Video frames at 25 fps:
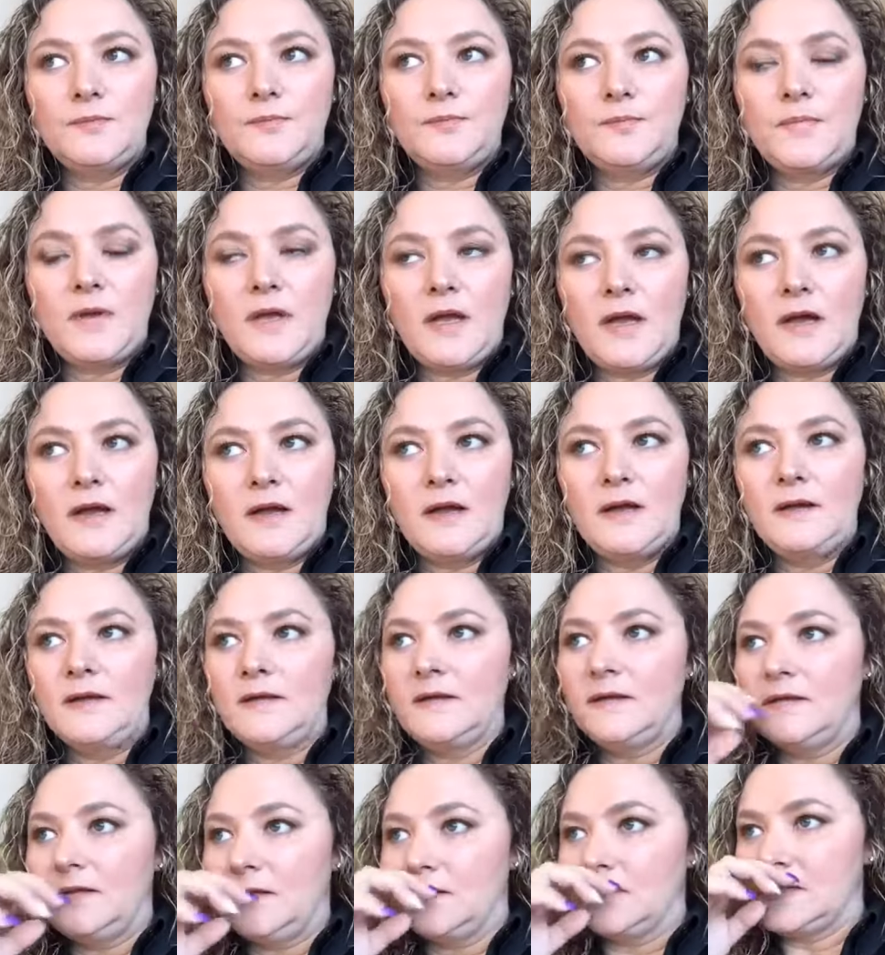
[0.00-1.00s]

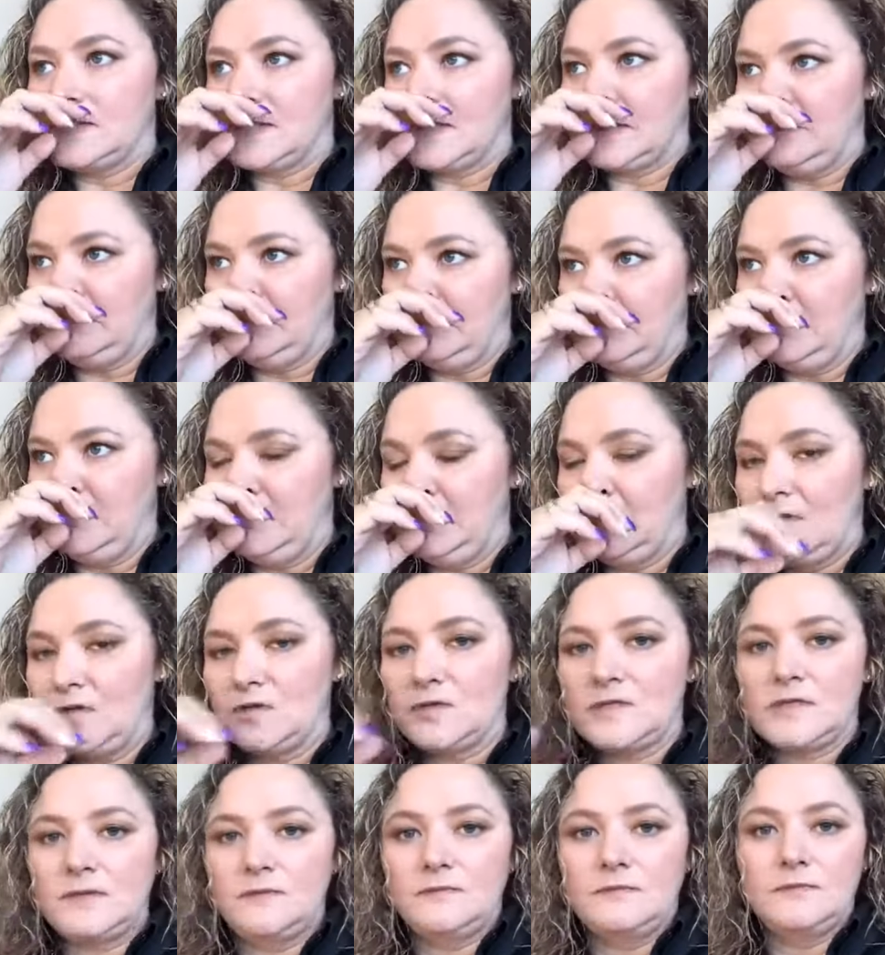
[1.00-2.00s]
there's
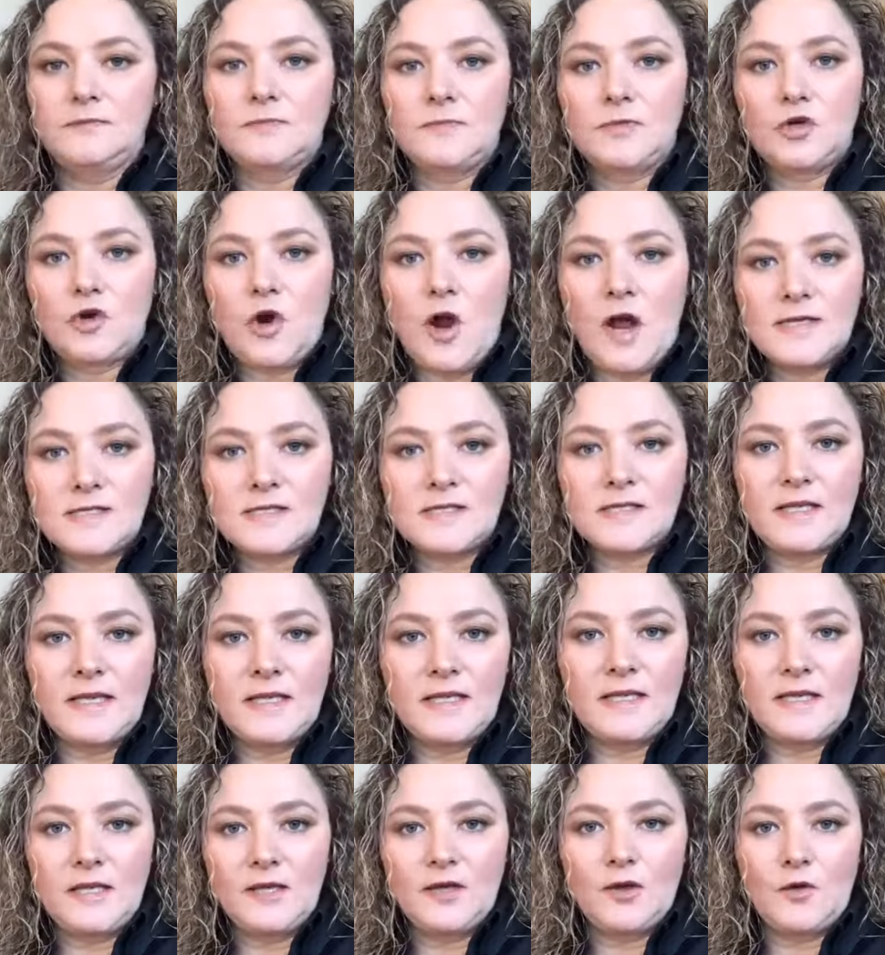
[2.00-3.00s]
some cross
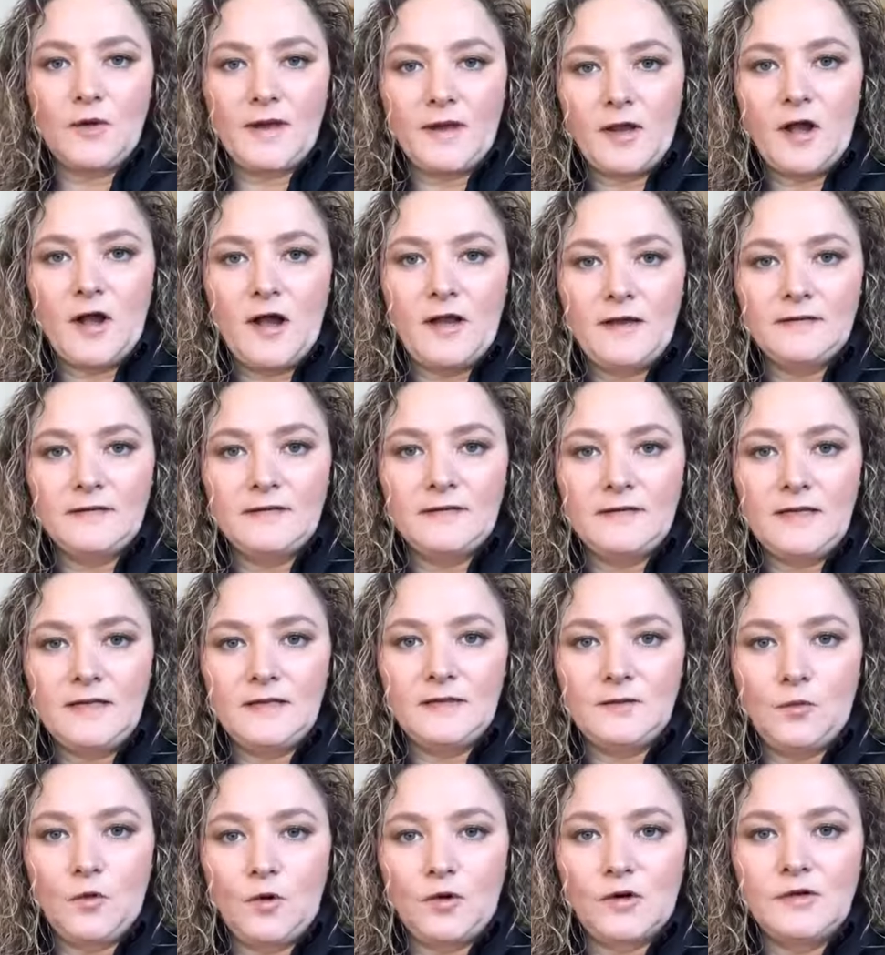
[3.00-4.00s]
thinking going on in
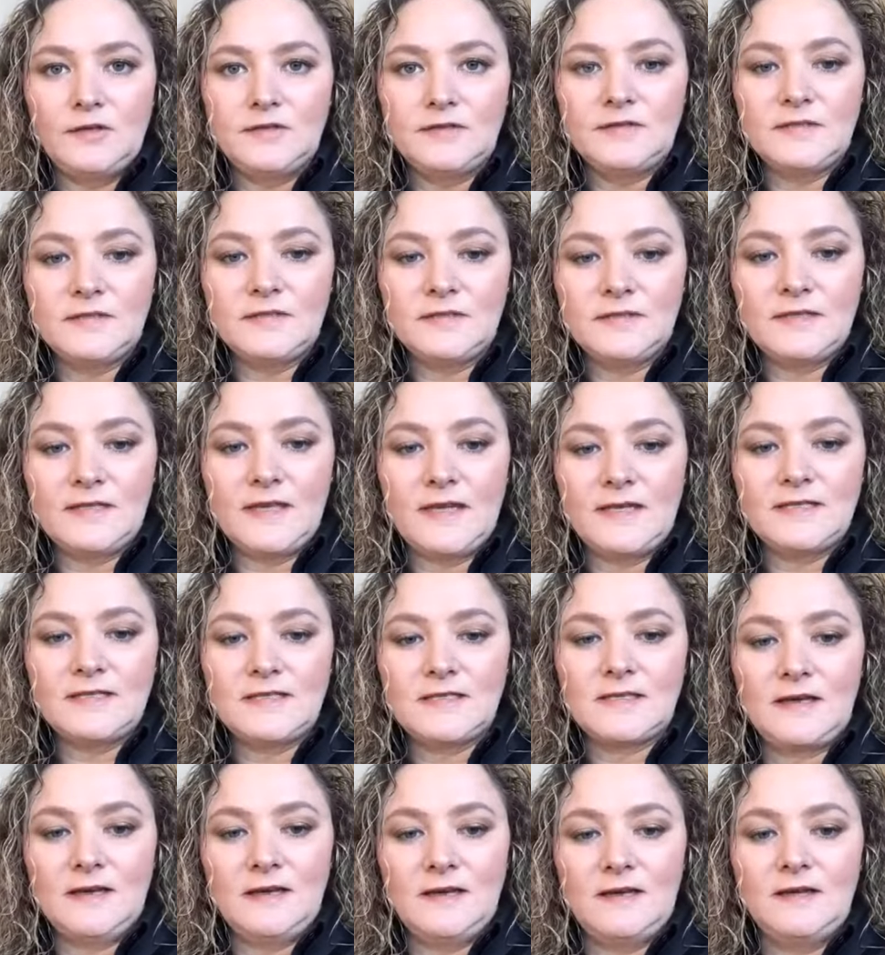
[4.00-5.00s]
the world
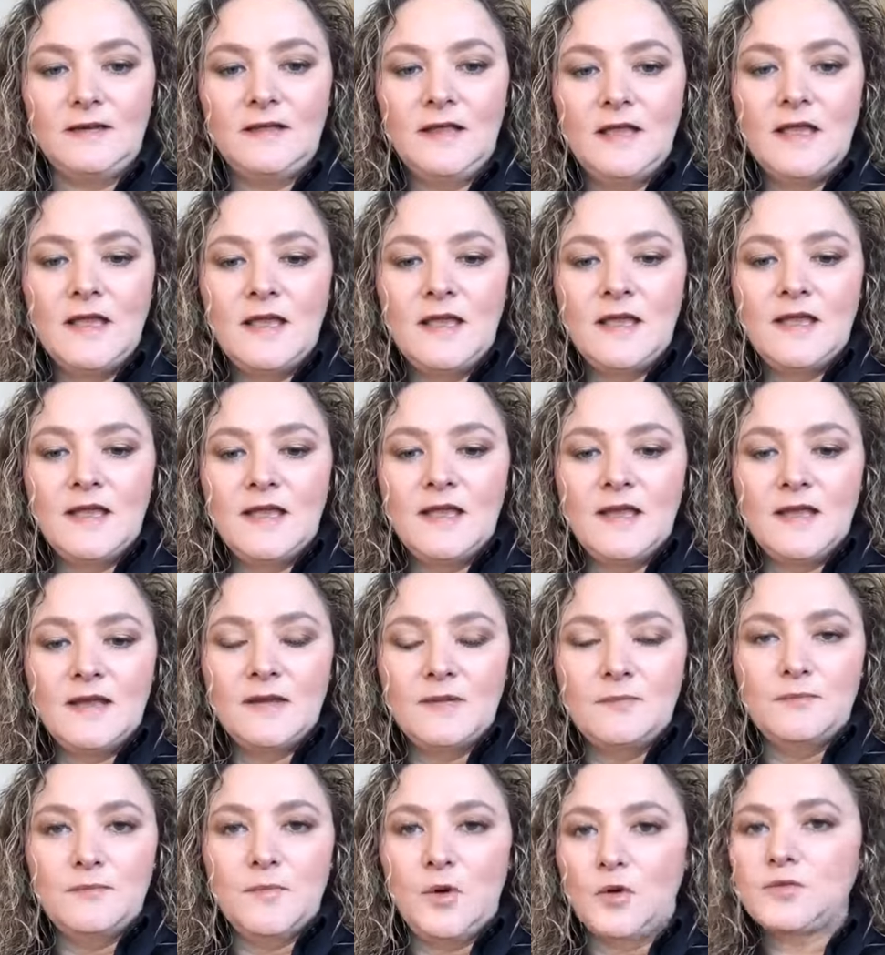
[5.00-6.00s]
that
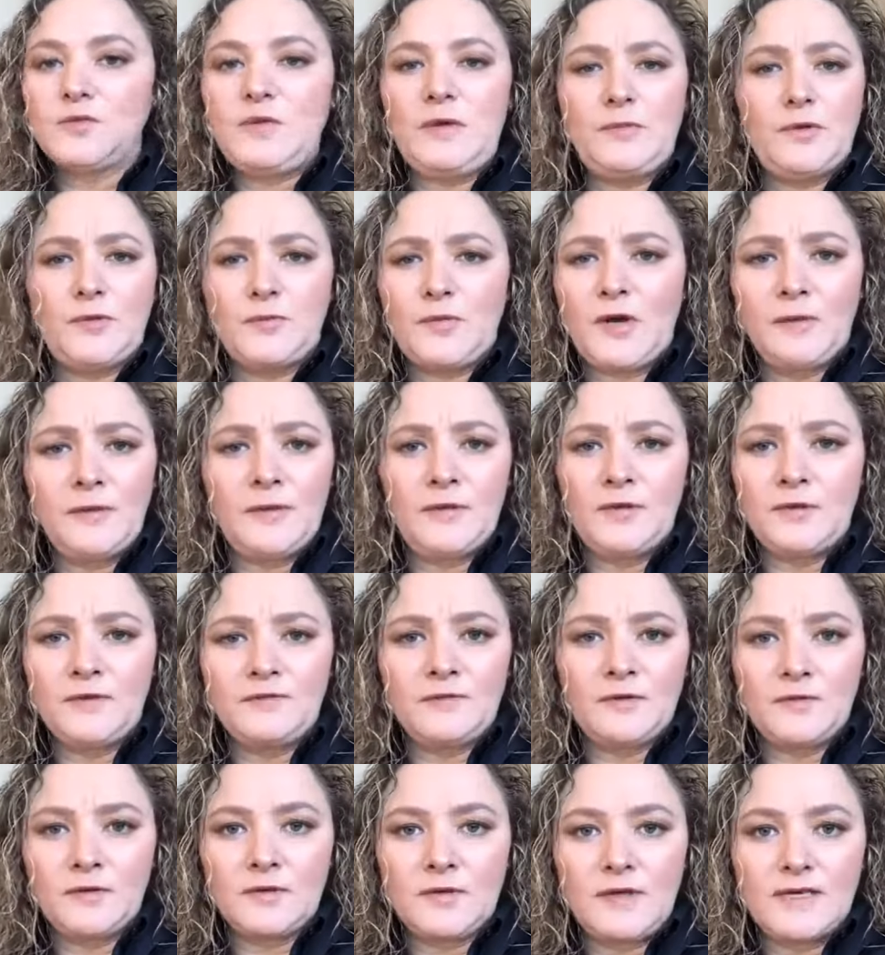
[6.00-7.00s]
most people probably don't
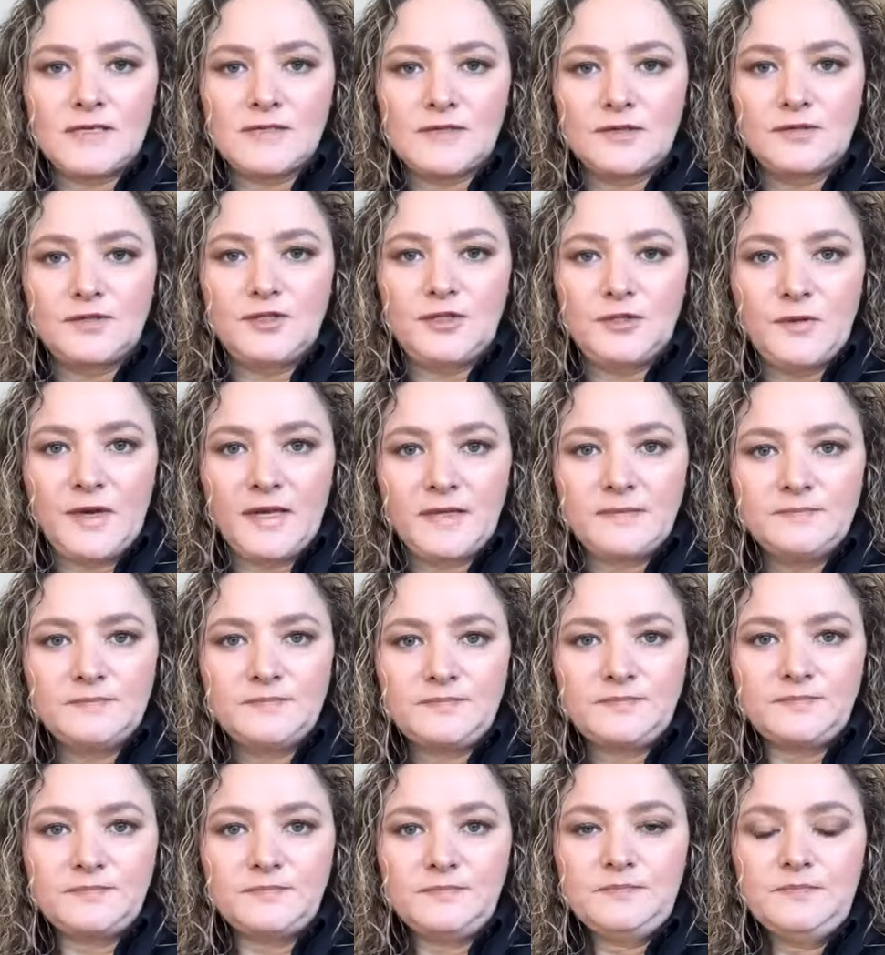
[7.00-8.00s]
even realize they're doing,
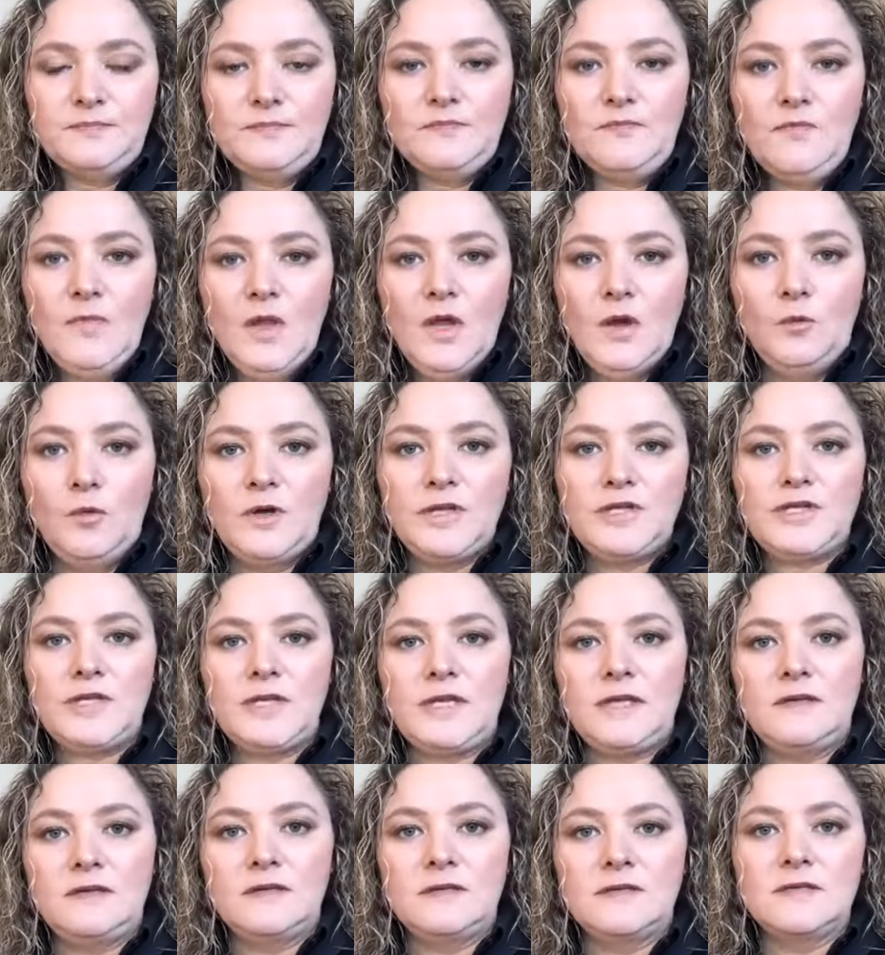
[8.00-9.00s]
which
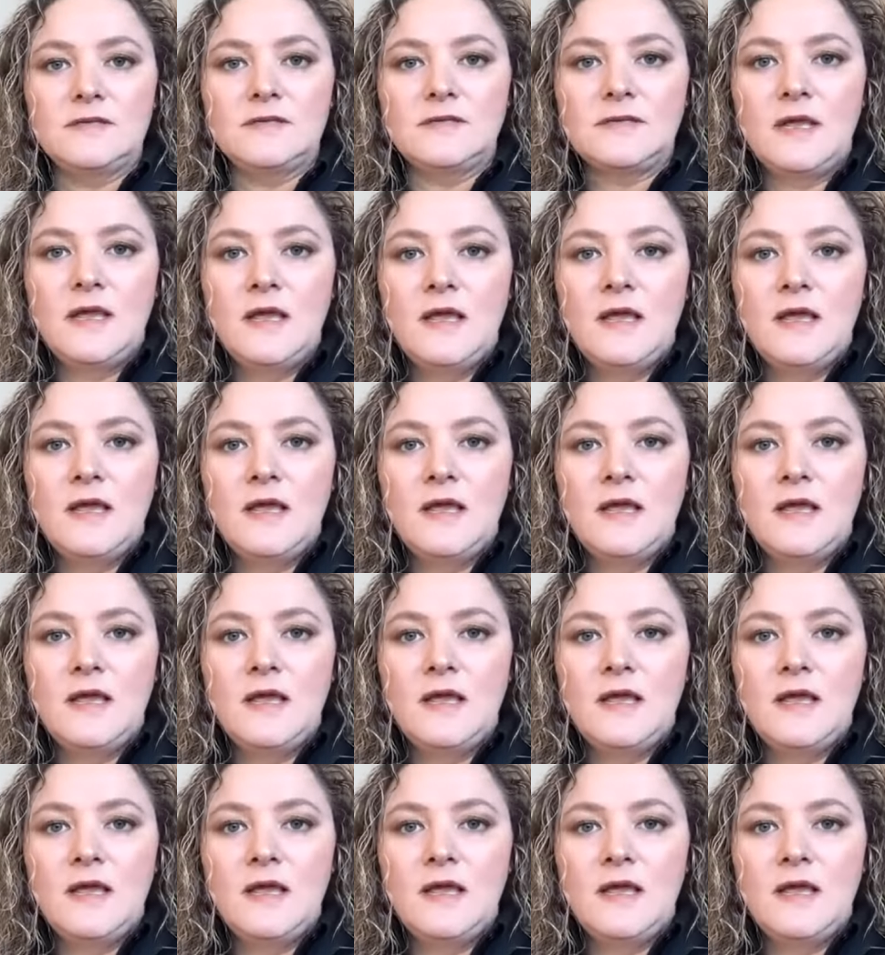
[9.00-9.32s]
is